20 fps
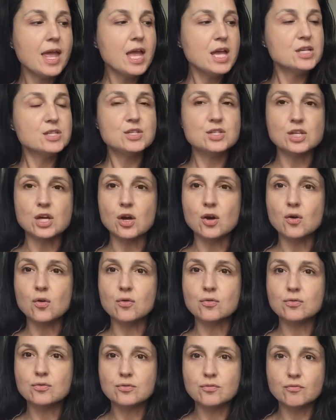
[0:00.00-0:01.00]
So
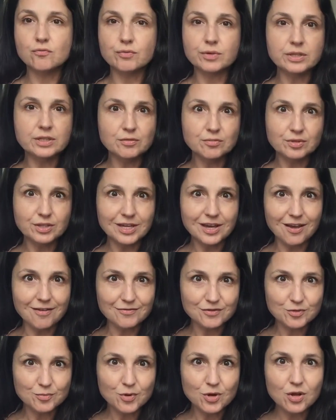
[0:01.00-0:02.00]
really, really
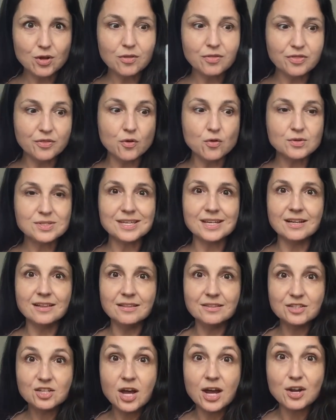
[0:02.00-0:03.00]
comfortable. Those get a
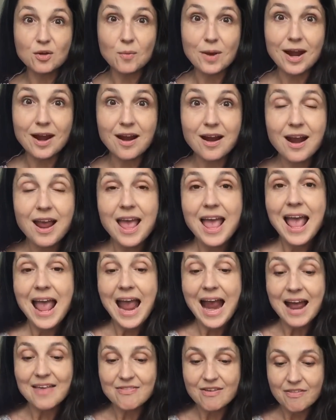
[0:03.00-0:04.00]
ton of wear.
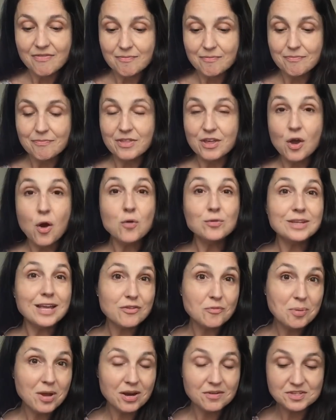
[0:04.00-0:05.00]
And then the only
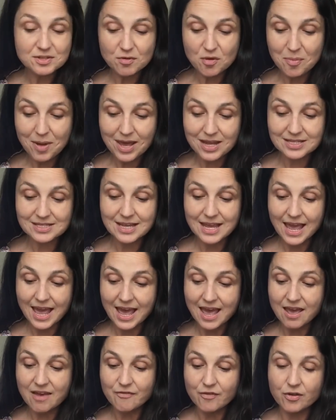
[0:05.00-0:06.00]
other pair of summer pants I
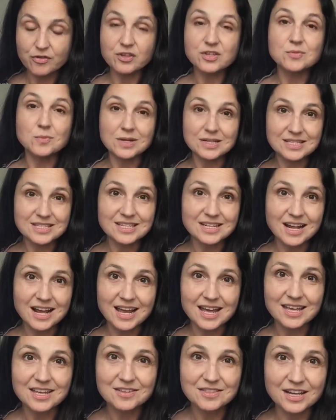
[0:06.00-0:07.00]
have are these ones that
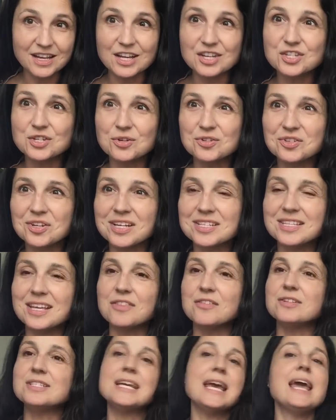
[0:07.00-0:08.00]
I think I showed you guys the
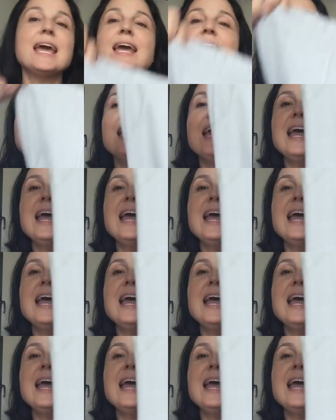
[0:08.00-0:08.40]
other day.